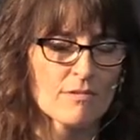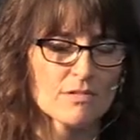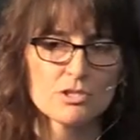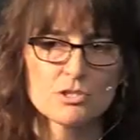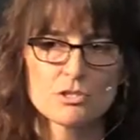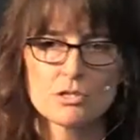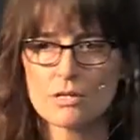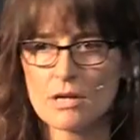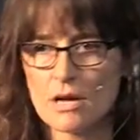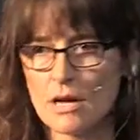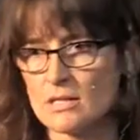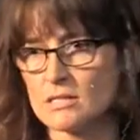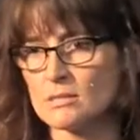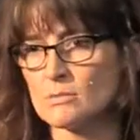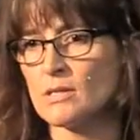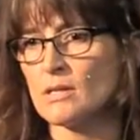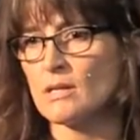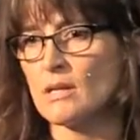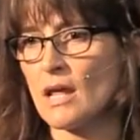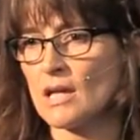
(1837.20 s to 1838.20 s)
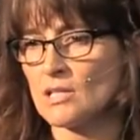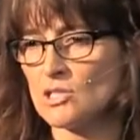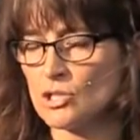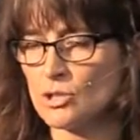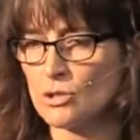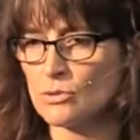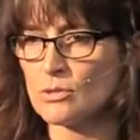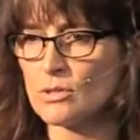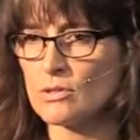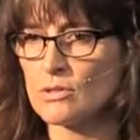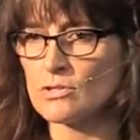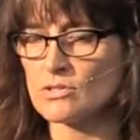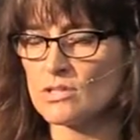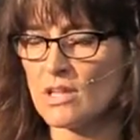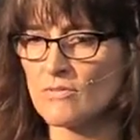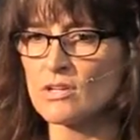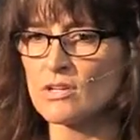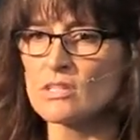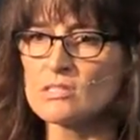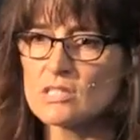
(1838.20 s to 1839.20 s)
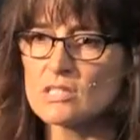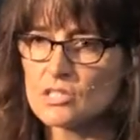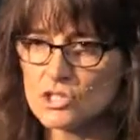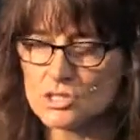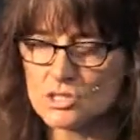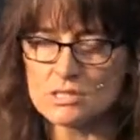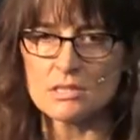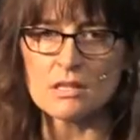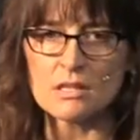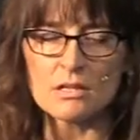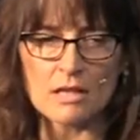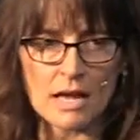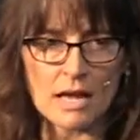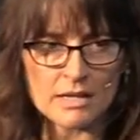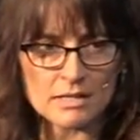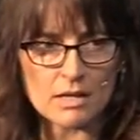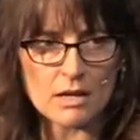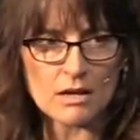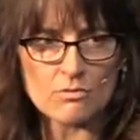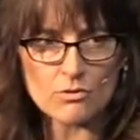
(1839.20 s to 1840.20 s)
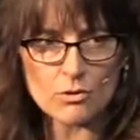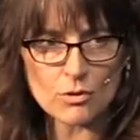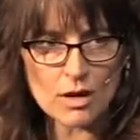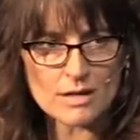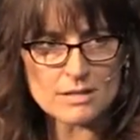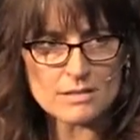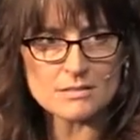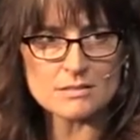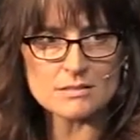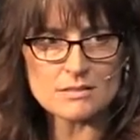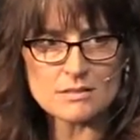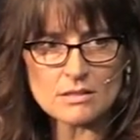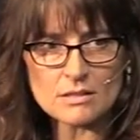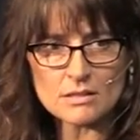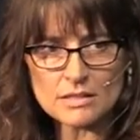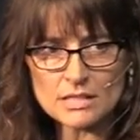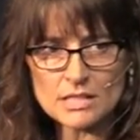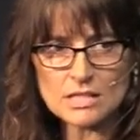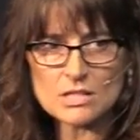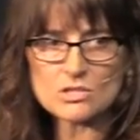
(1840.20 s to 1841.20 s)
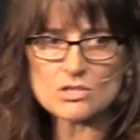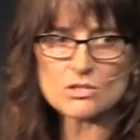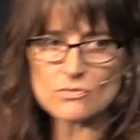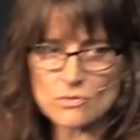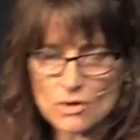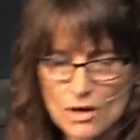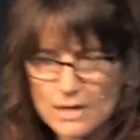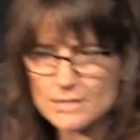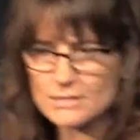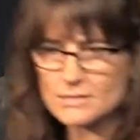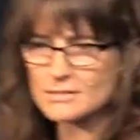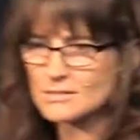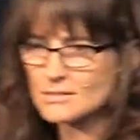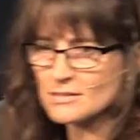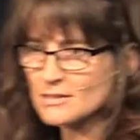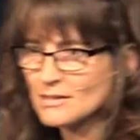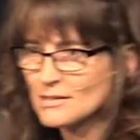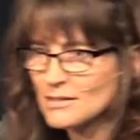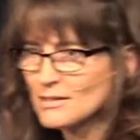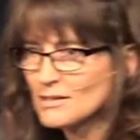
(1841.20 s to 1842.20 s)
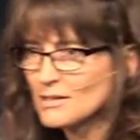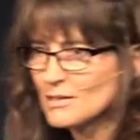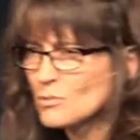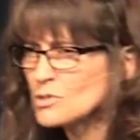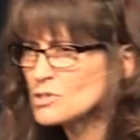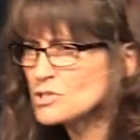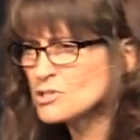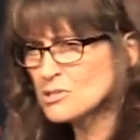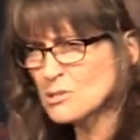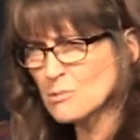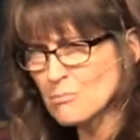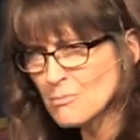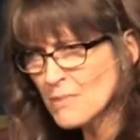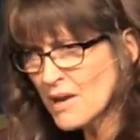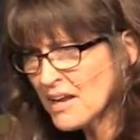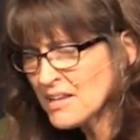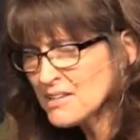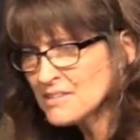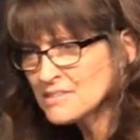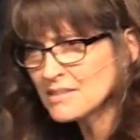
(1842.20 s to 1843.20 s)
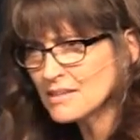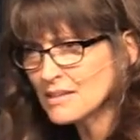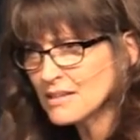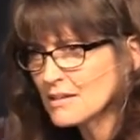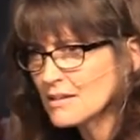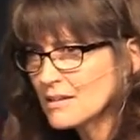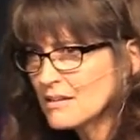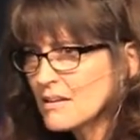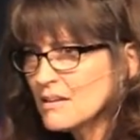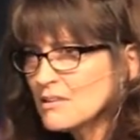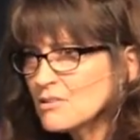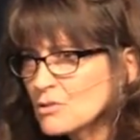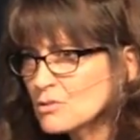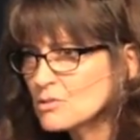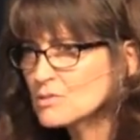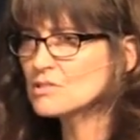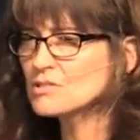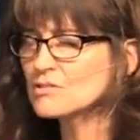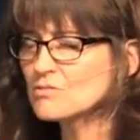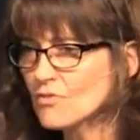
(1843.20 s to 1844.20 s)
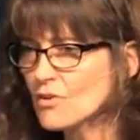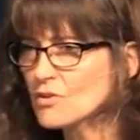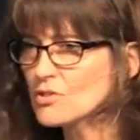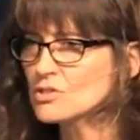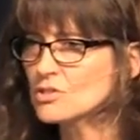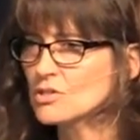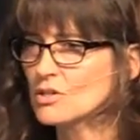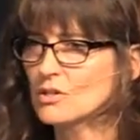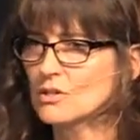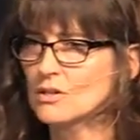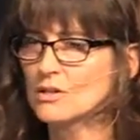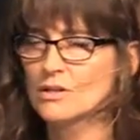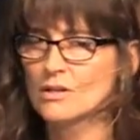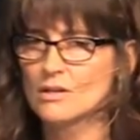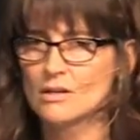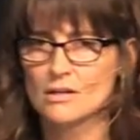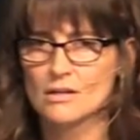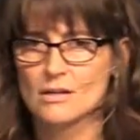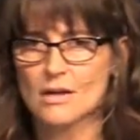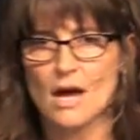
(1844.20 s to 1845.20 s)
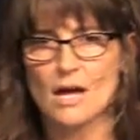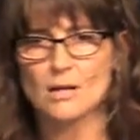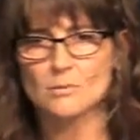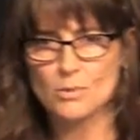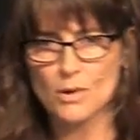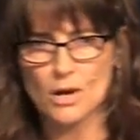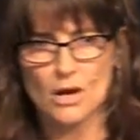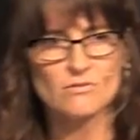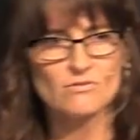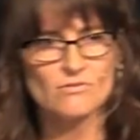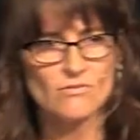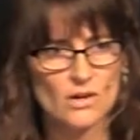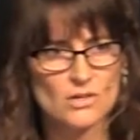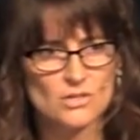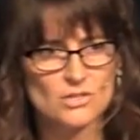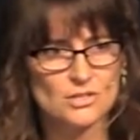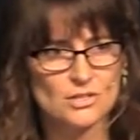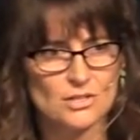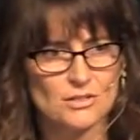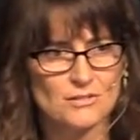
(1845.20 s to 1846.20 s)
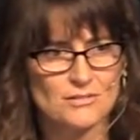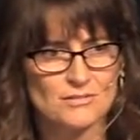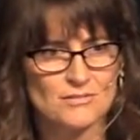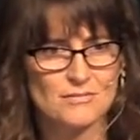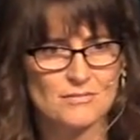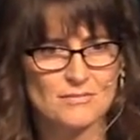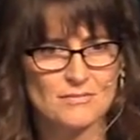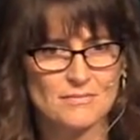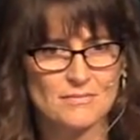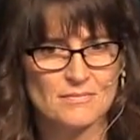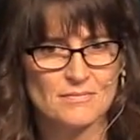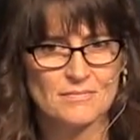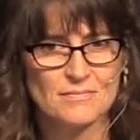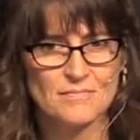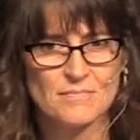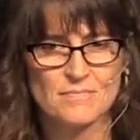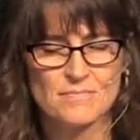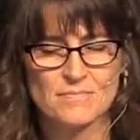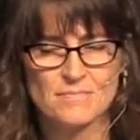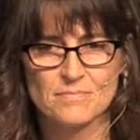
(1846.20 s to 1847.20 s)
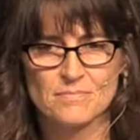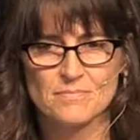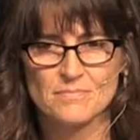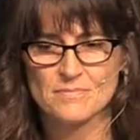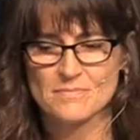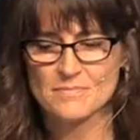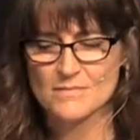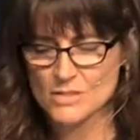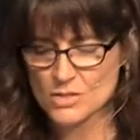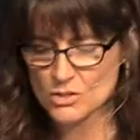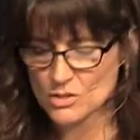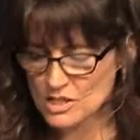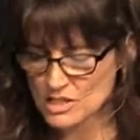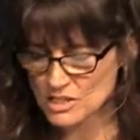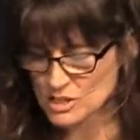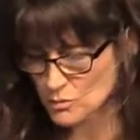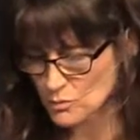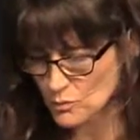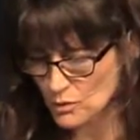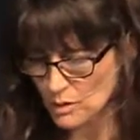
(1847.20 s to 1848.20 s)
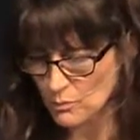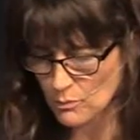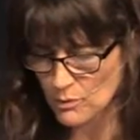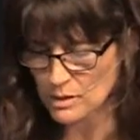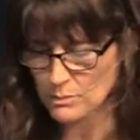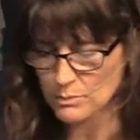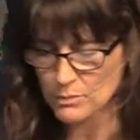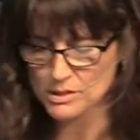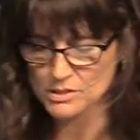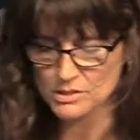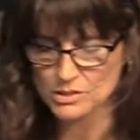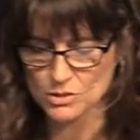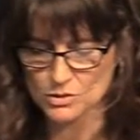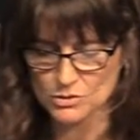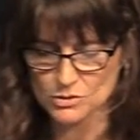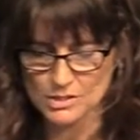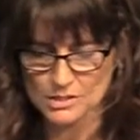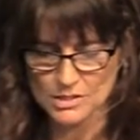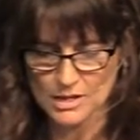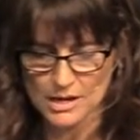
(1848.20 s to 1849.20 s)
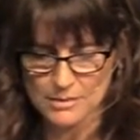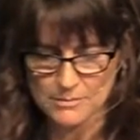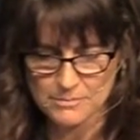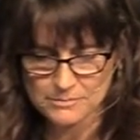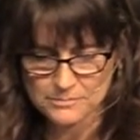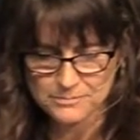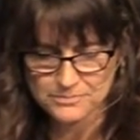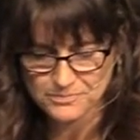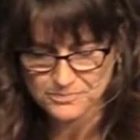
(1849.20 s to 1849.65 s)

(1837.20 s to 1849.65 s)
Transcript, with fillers: She took a husband and had children. There's evidence that she's in the line of Christ, the lineage of Christ, which is amazing. In her dysfunction, God brought function. So, this is what I want to bring to you today.